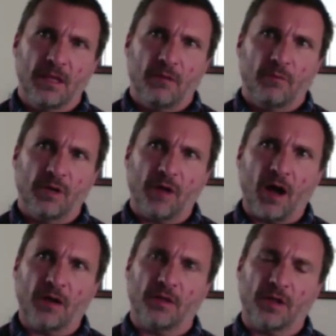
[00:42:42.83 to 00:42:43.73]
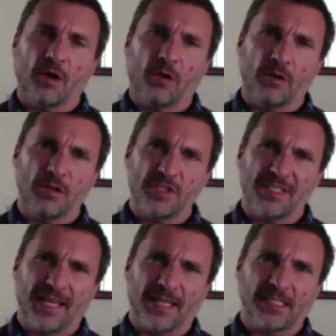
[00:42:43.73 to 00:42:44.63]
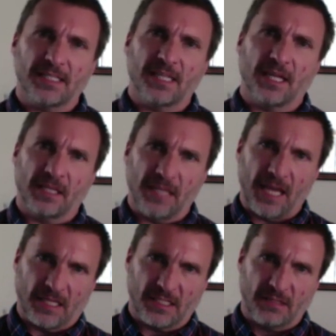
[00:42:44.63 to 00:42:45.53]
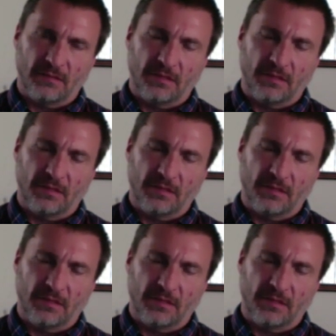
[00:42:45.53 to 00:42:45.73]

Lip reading: We don't honor the courage it takes to say yes.